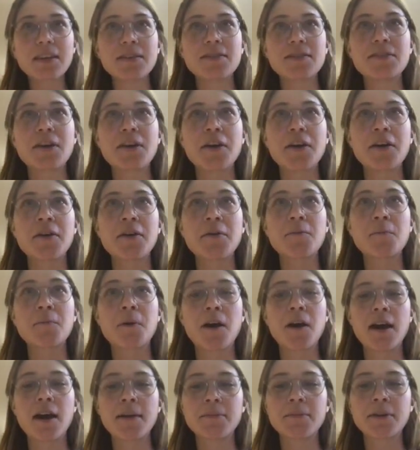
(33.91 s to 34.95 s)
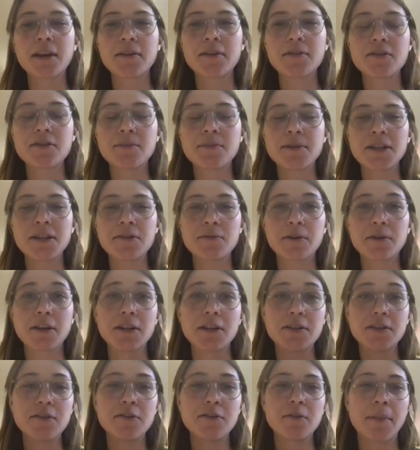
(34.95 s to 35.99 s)
So what I'm going to be
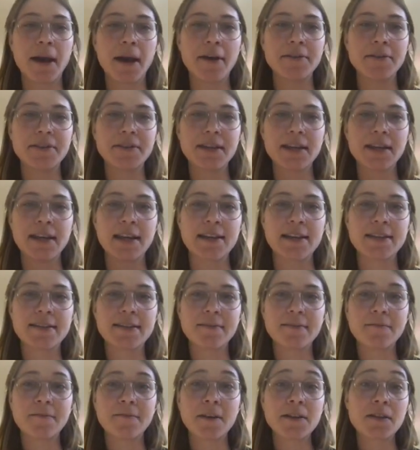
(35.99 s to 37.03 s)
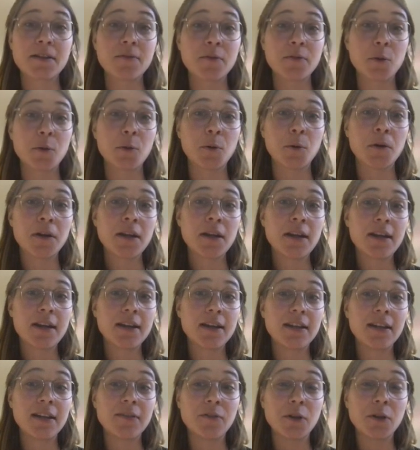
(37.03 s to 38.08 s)
talking to you about is, first of all,
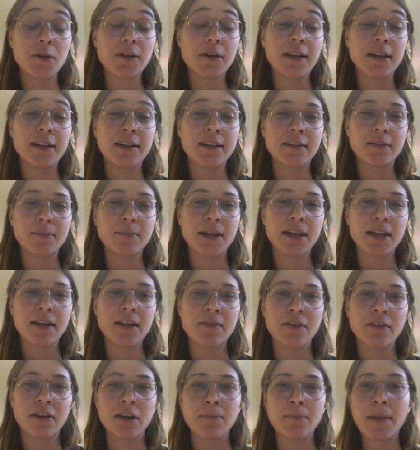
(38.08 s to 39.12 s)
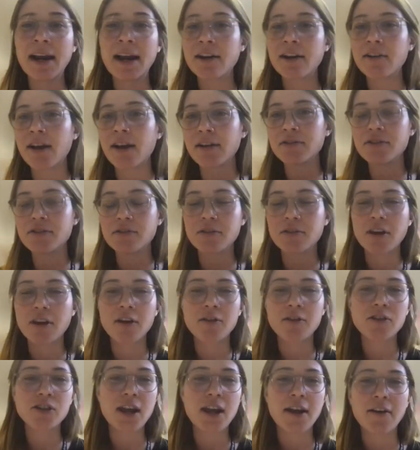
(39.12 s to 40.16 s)
give you a little bit of a background to
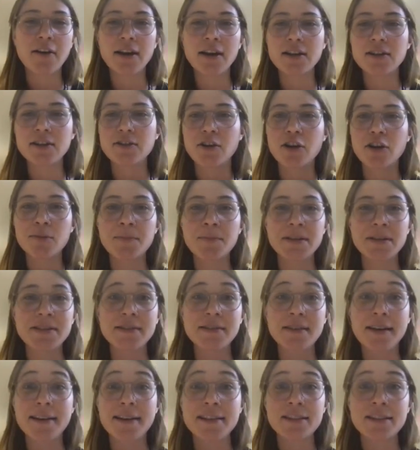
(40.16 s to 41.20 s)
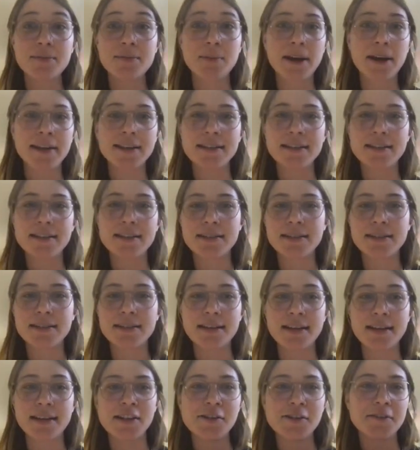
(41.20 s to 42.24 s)
code sharing, to open science, why this
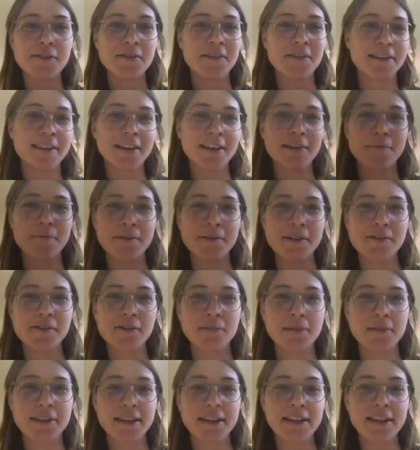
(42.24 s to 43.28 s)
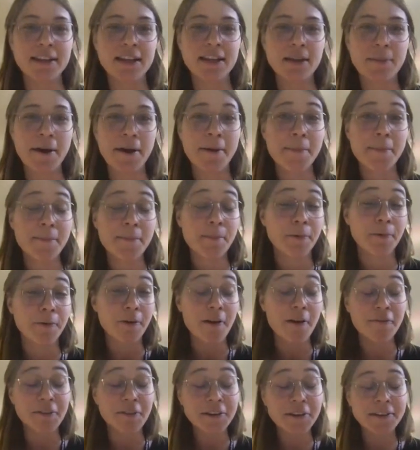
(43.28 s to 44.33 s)
is an issue I think we should be thinking about
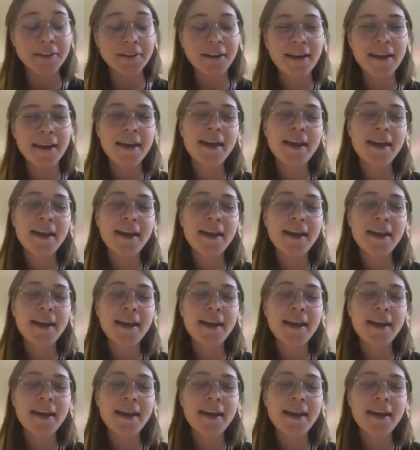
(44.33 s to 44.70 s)
more often.